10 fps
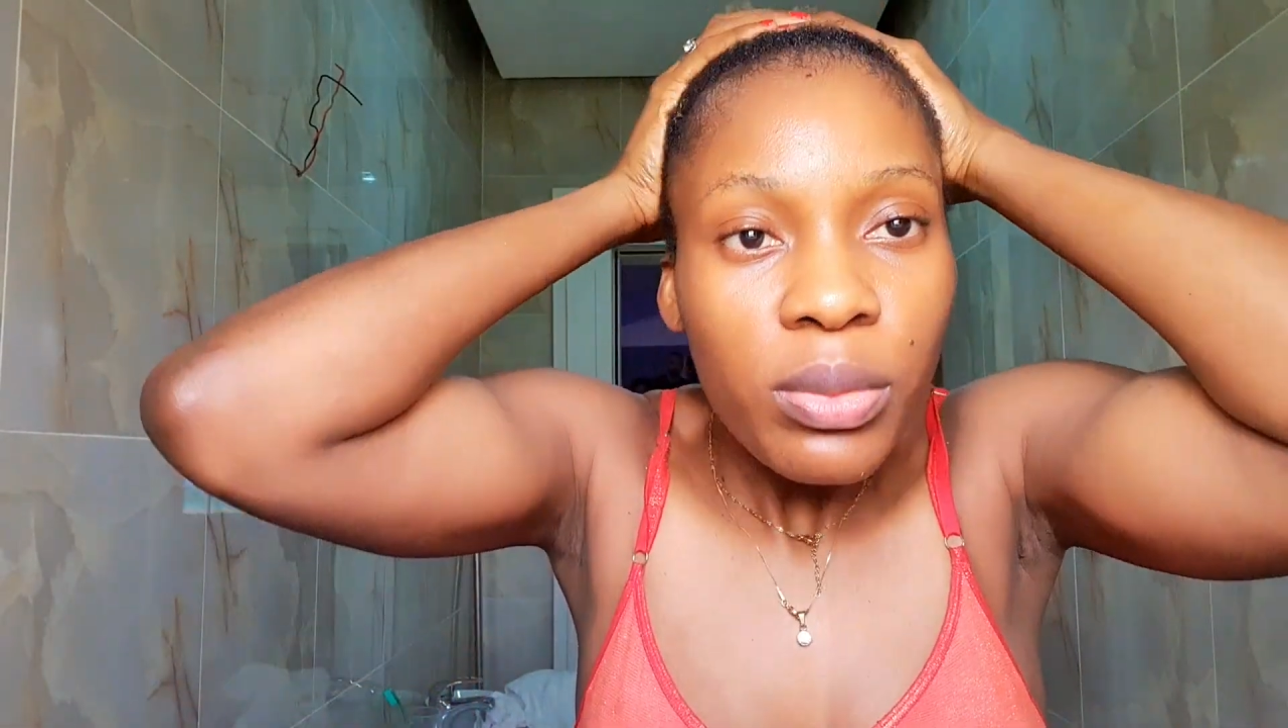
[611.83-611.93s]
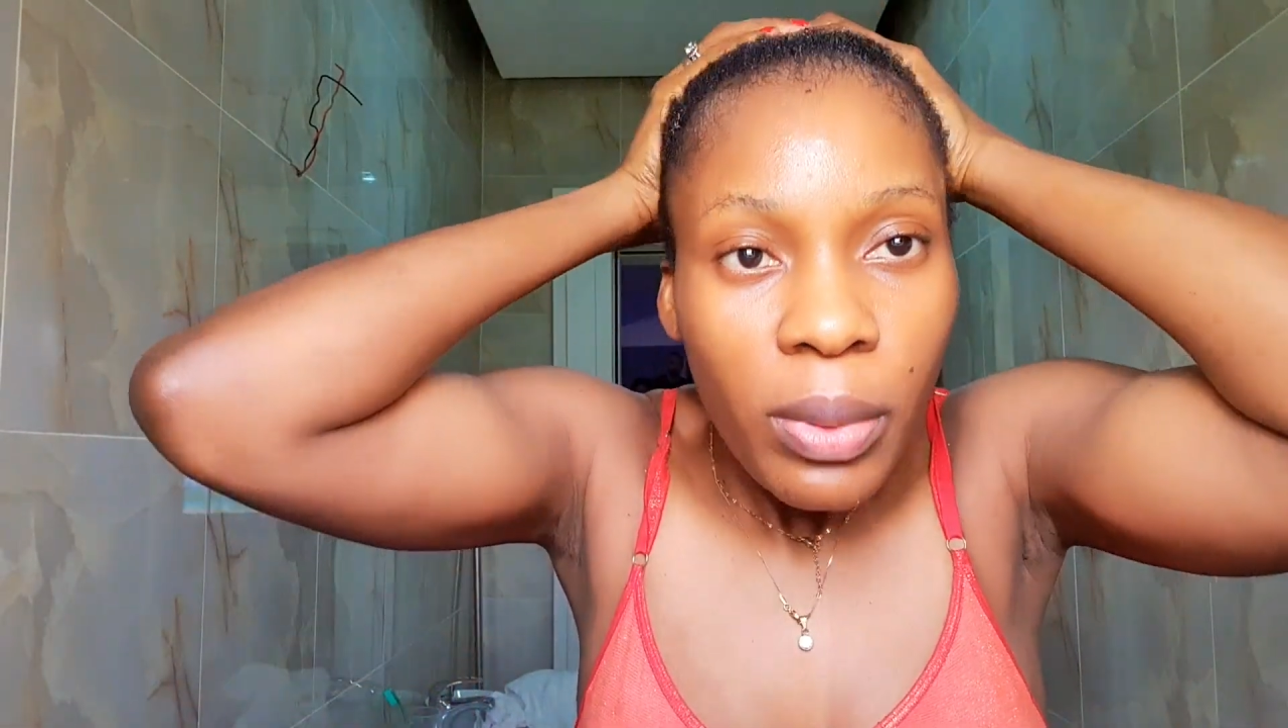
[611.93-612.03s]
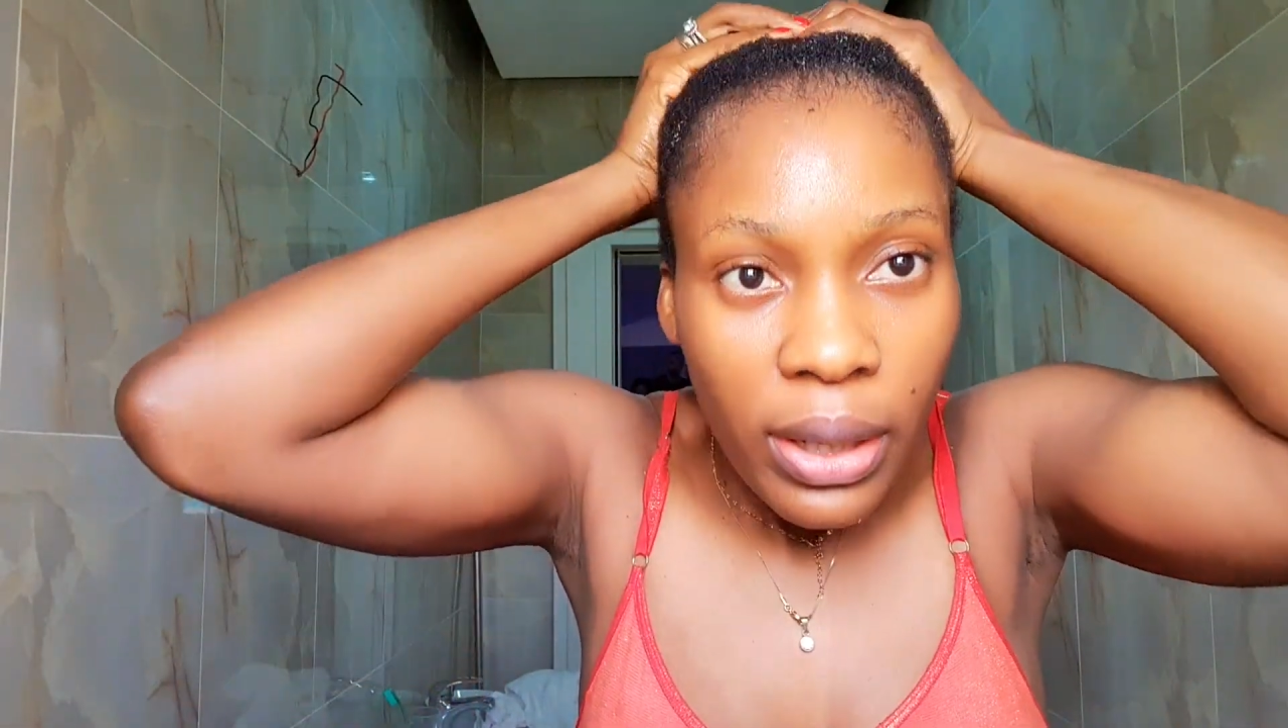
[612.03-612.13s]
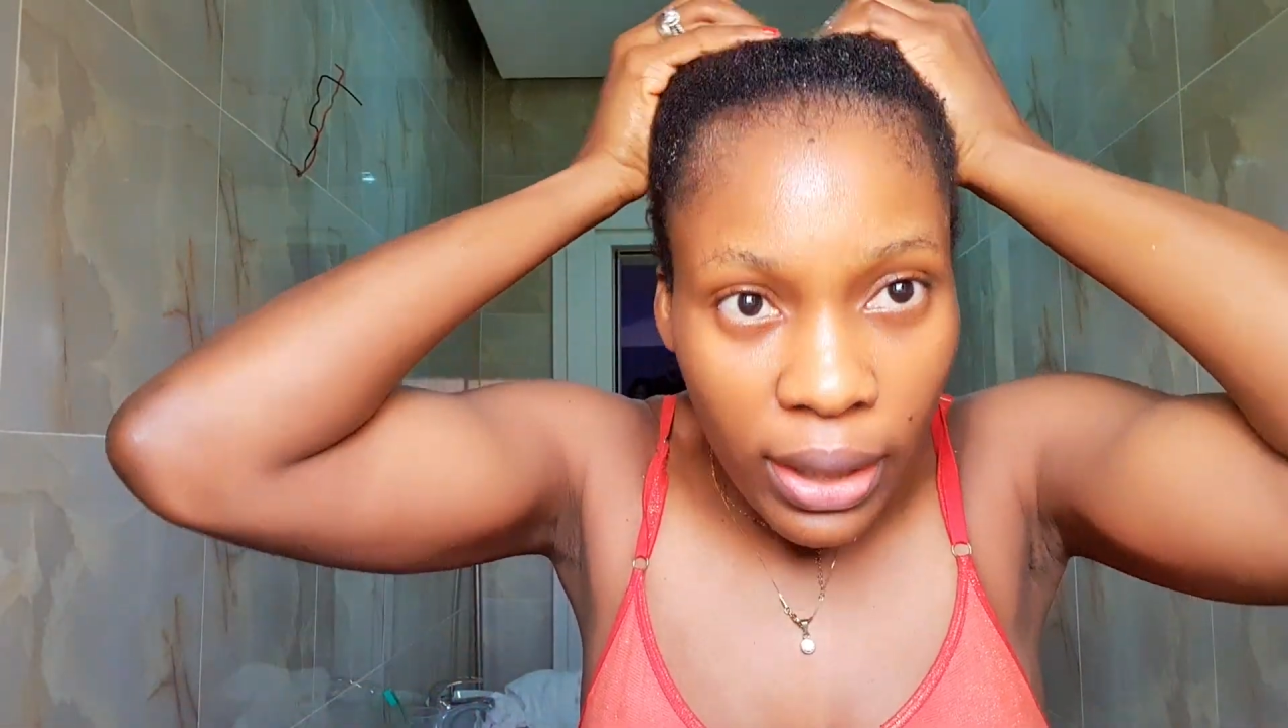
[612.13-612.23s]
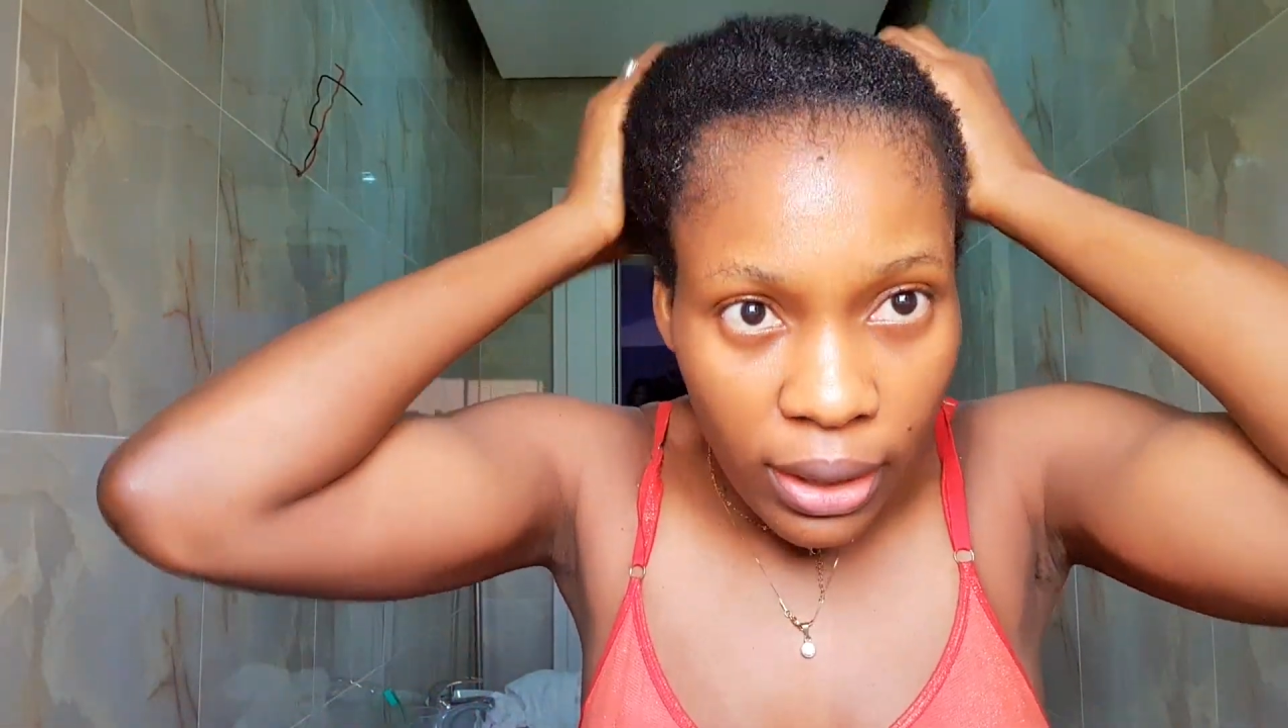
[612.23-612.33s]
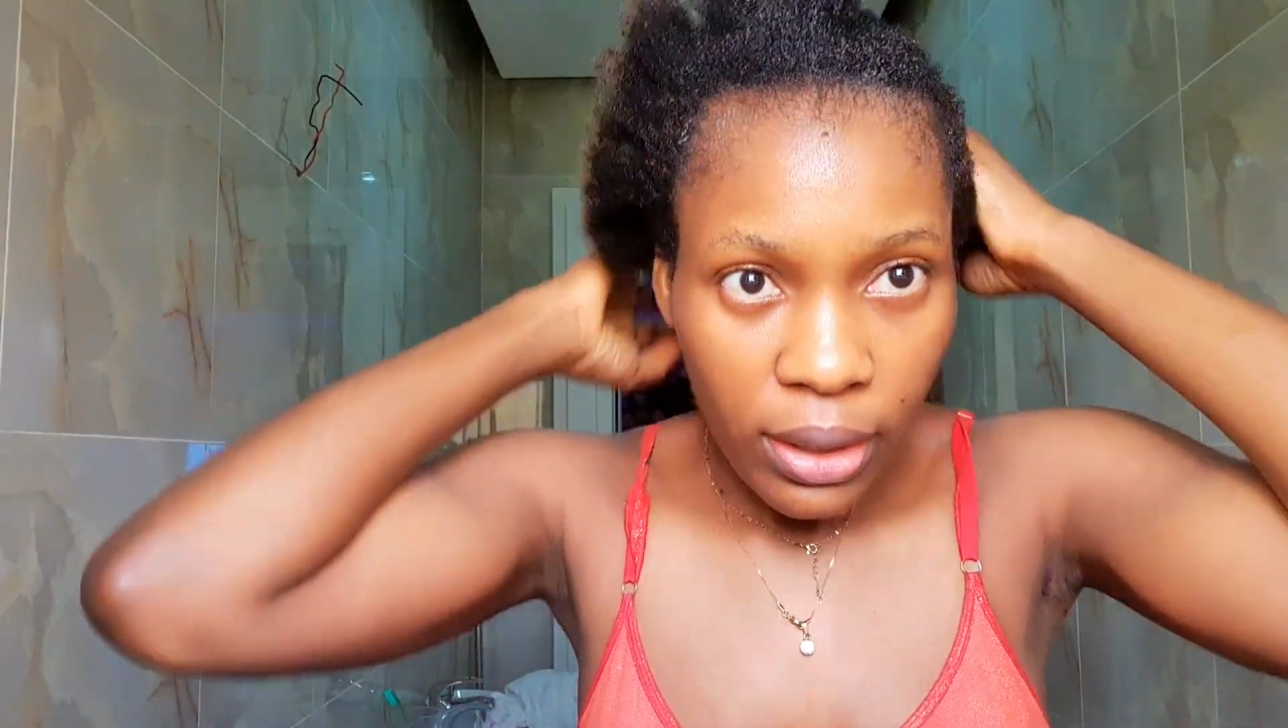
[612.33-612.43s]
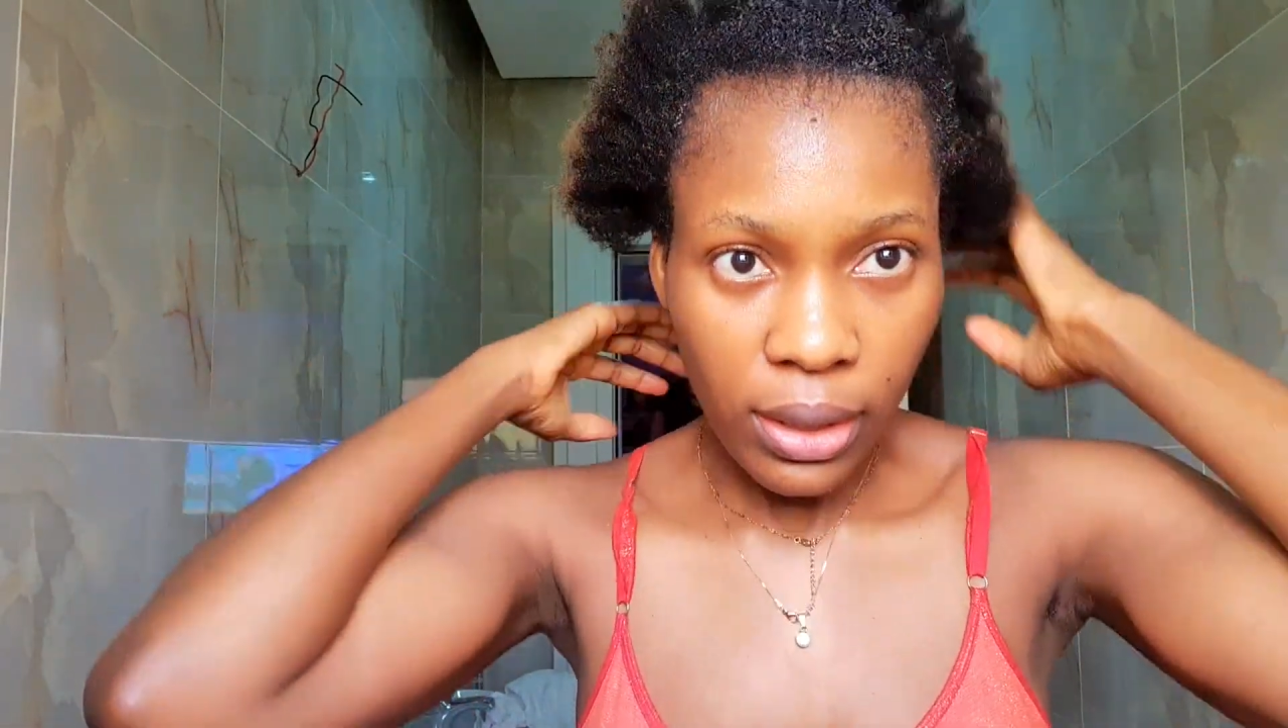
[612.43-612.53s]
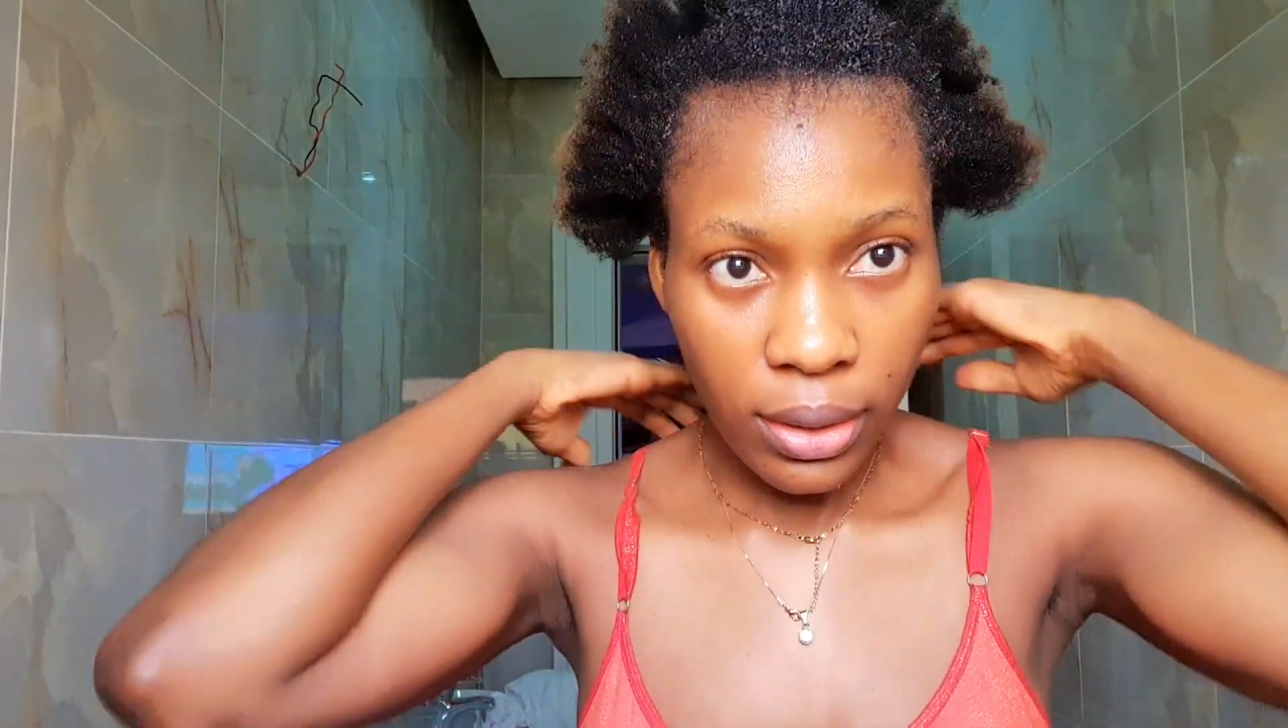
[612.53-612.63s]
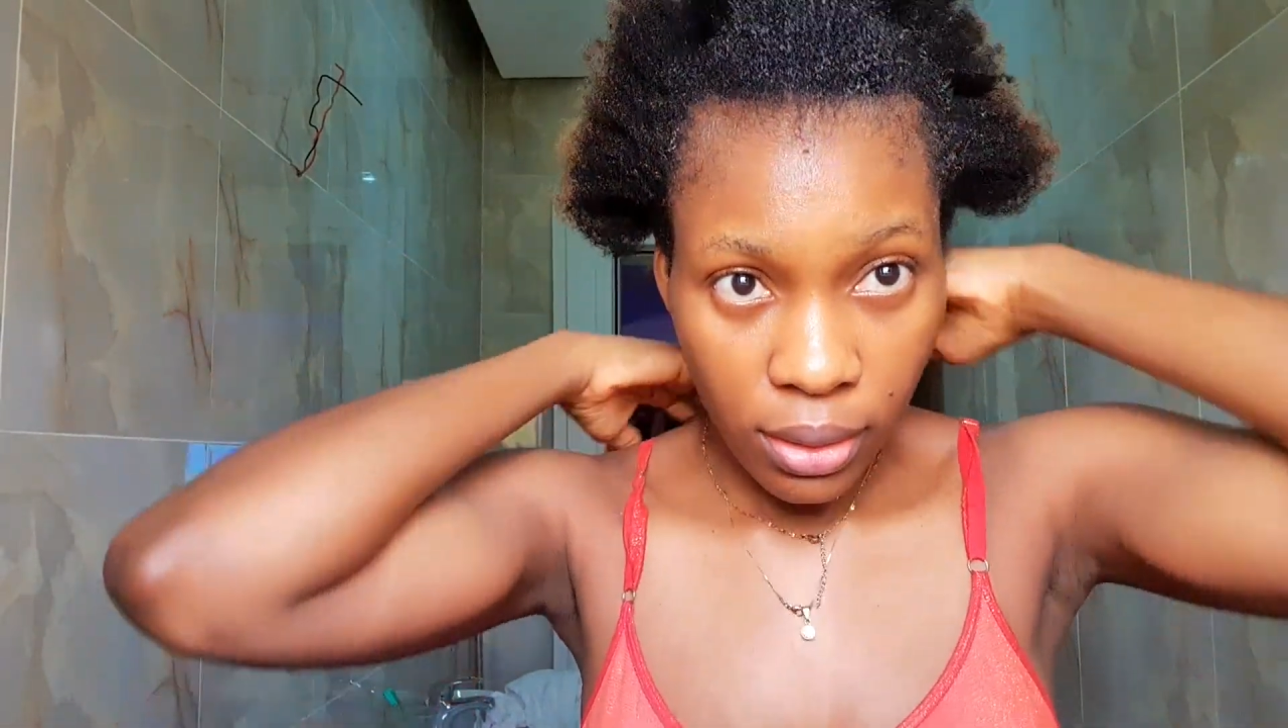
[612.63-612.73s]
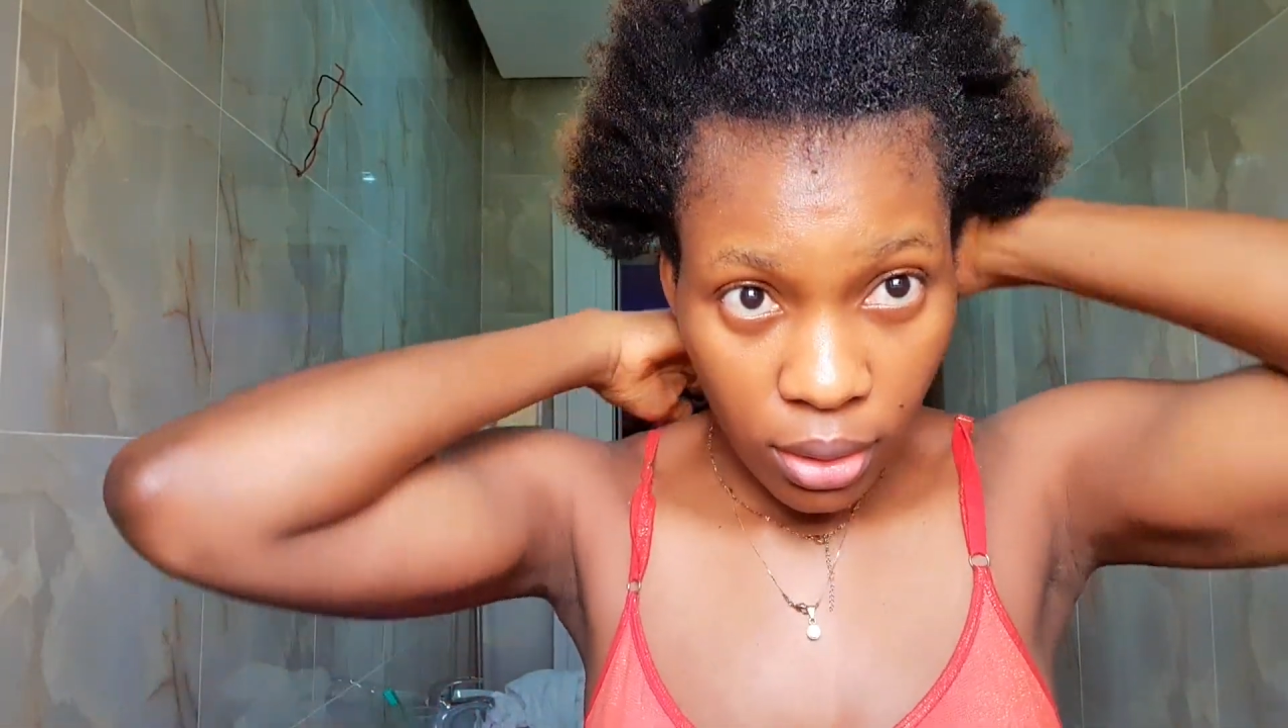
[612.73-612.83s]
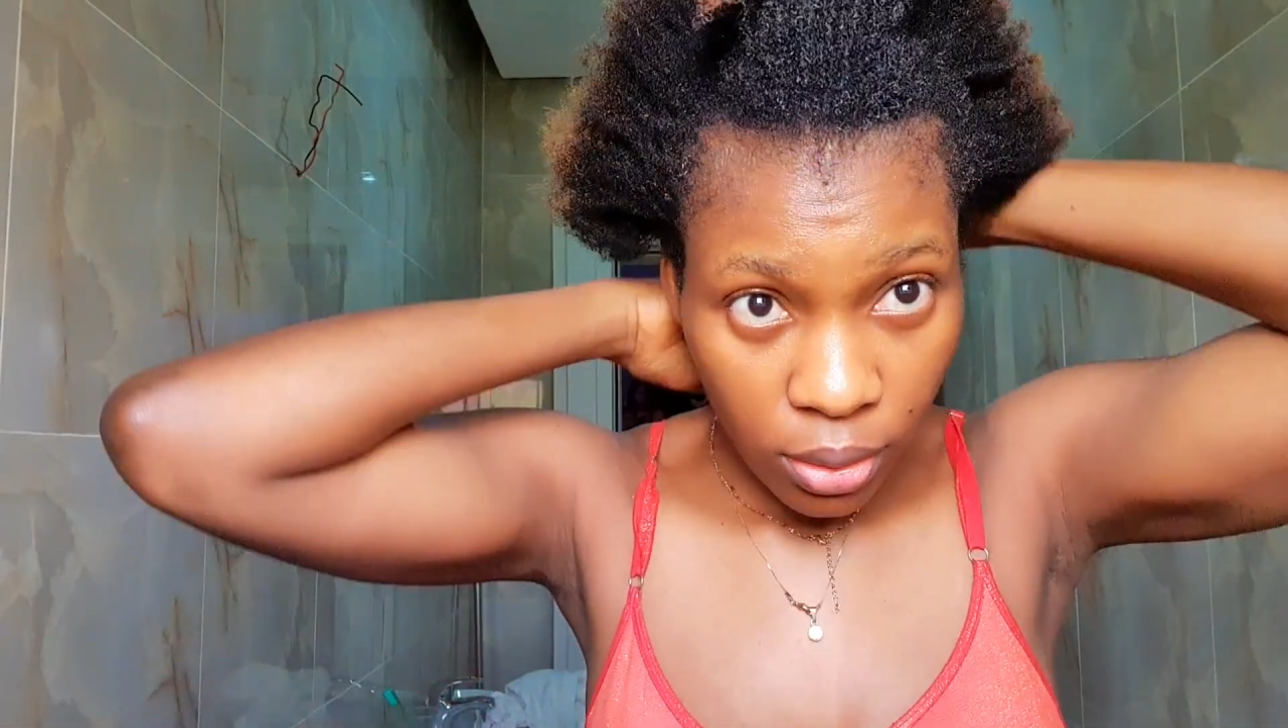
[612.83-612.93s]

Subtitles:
my hair, and